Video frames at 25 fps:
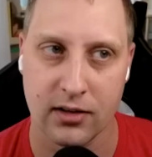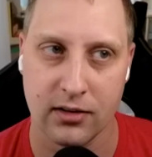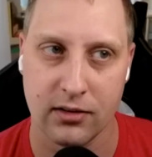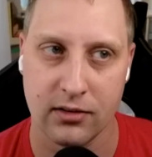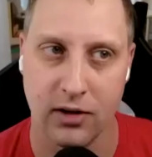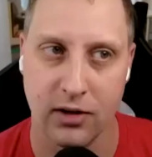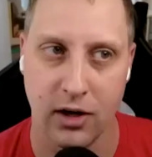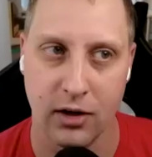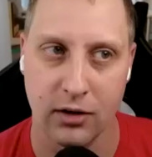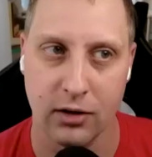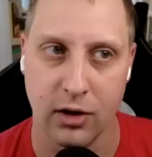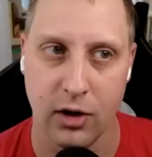
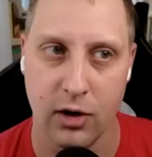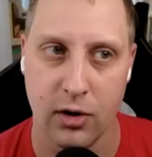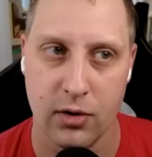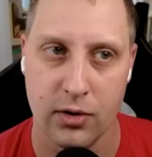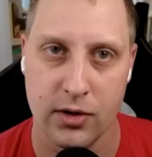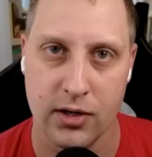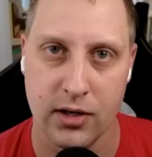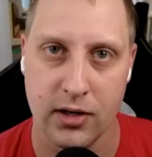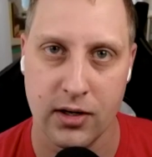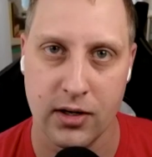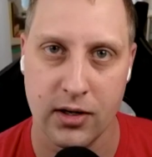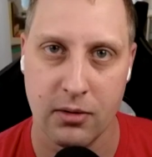to unload
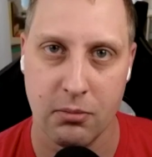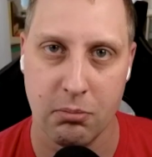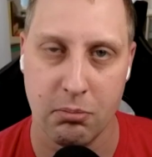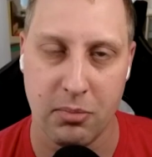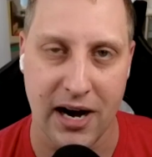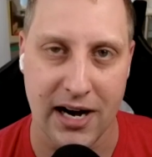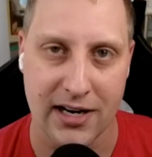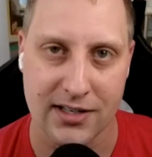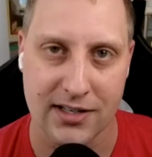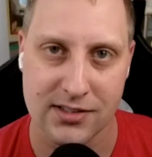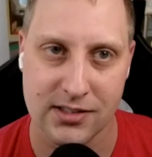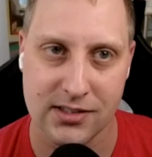
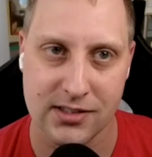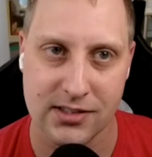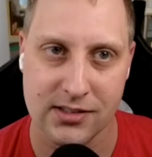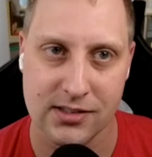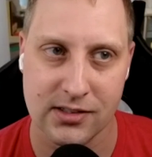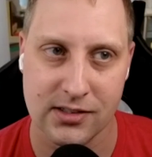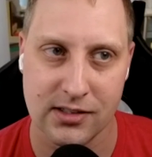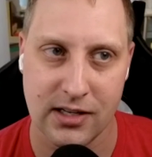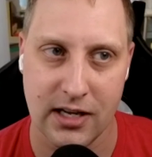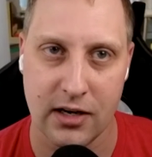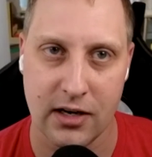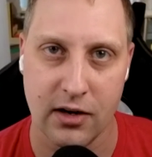boxes
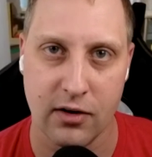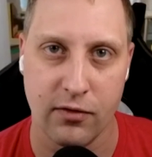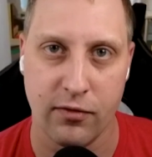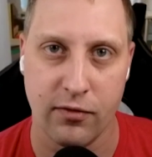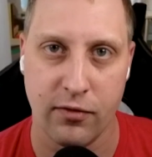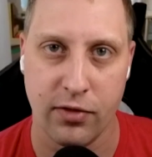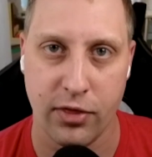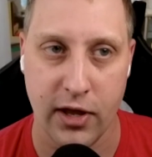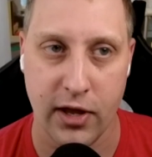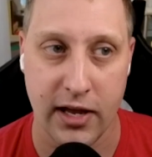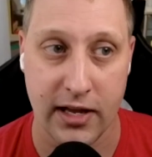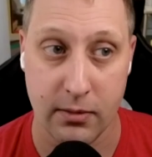in a
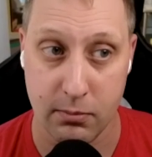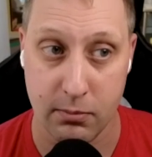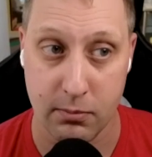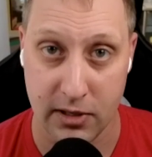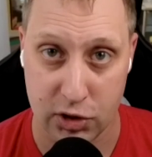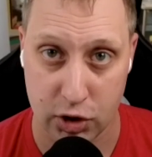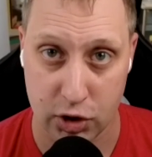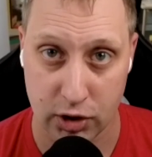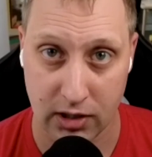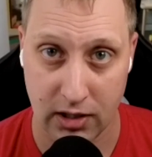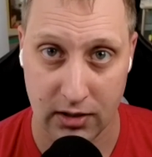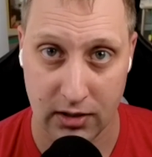in
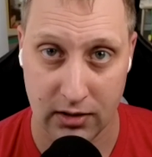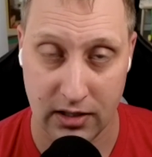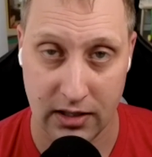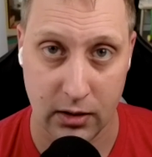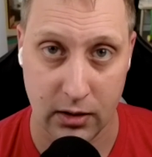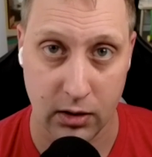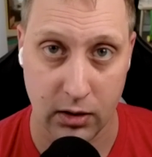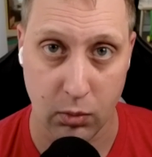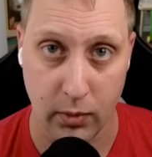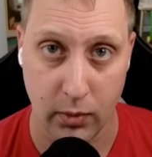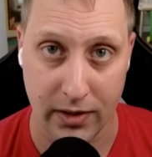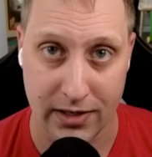Michigan in
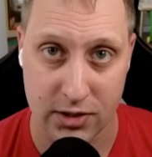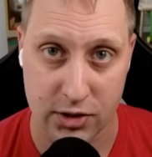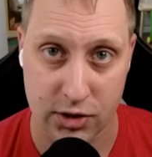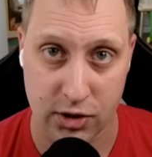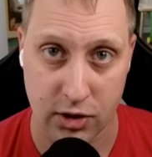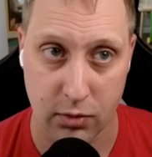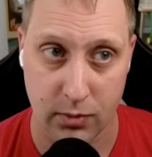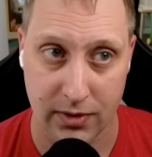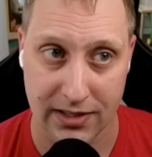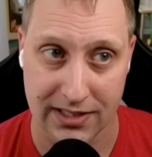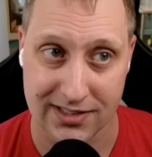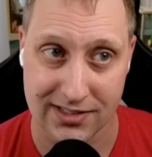the winter
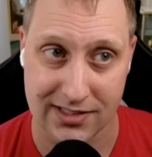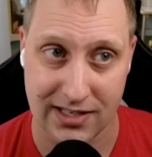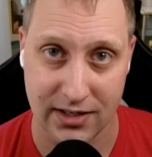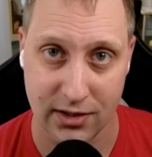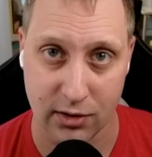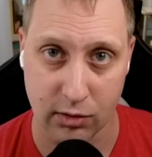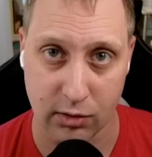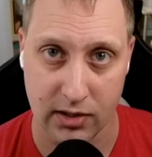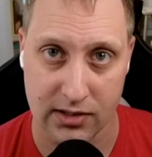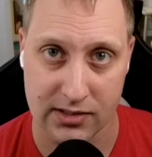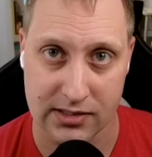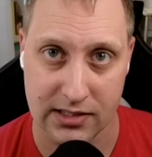when it's 10
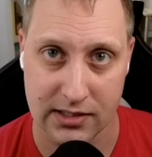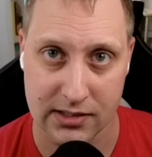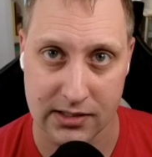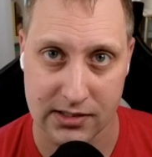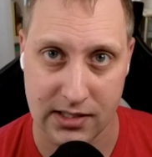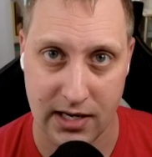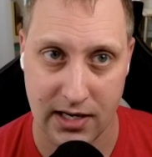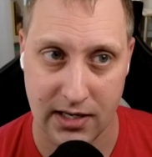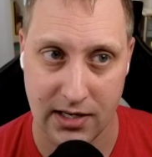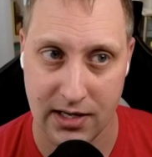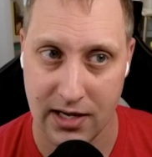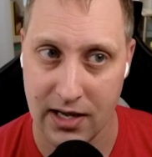degrees
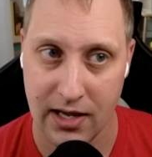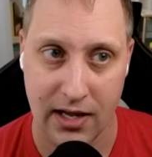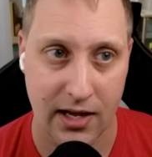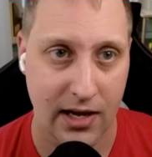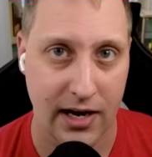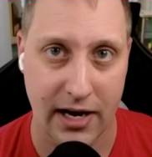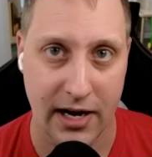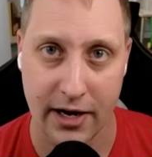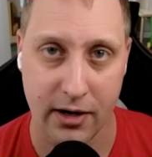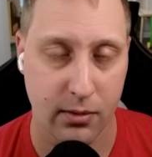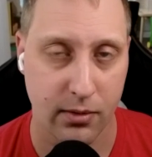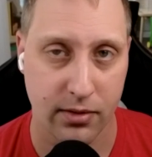outside. I don't